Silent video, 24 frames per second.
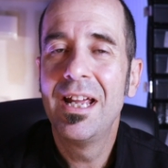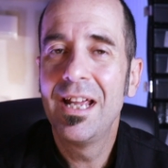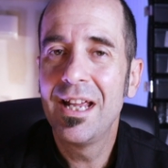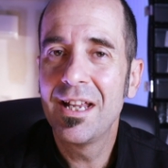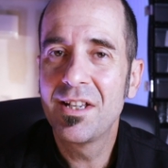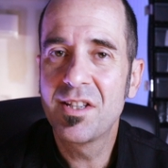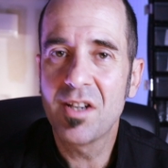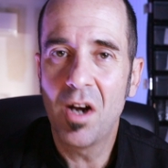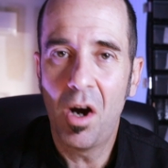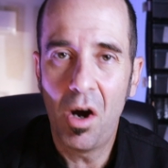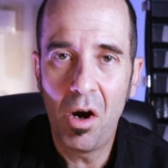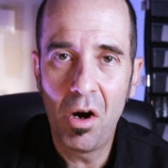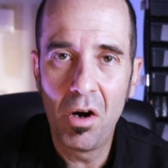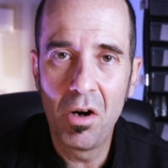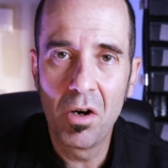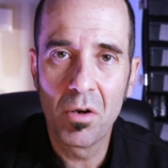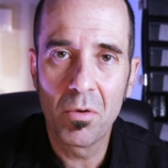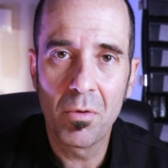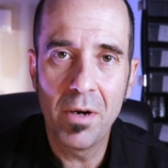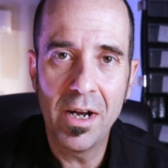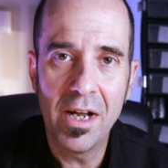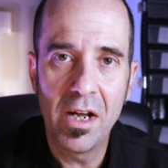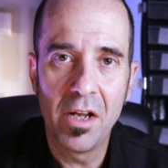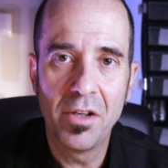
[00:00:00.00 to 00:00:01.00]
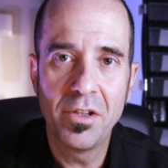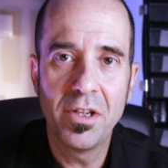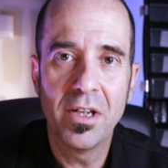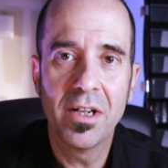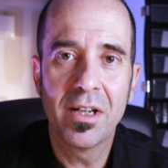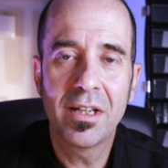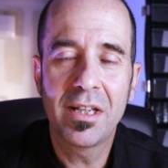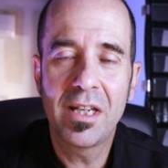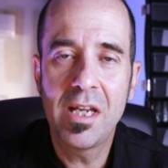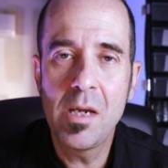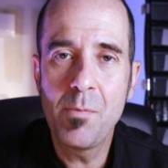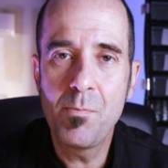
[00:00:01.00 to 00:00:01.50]
It's all around
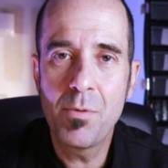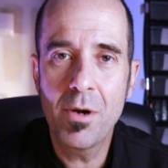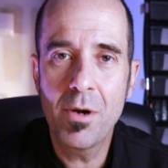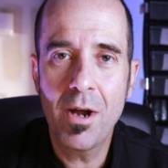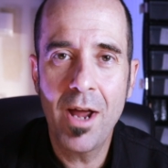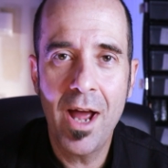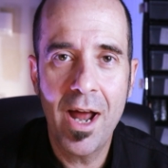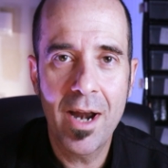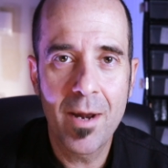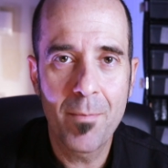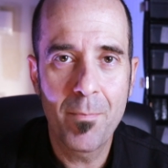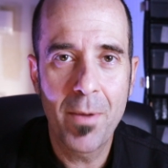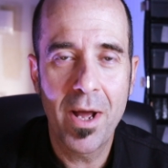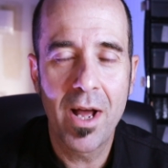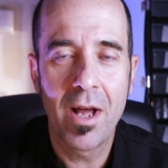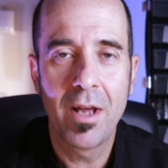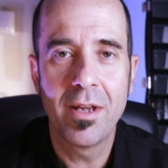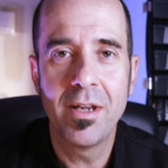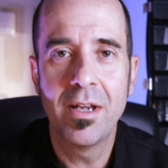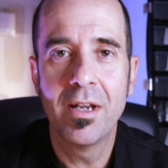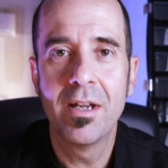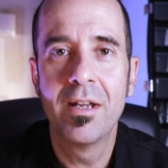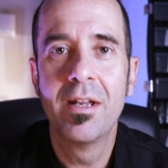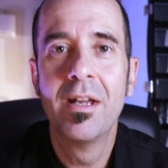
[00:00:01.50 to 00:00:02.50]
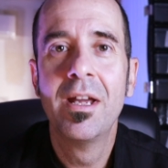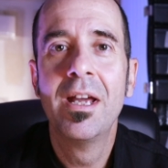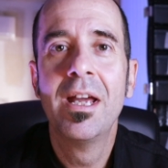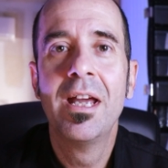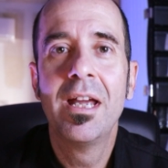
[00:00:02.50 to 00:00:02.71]
you. Keep your head about you.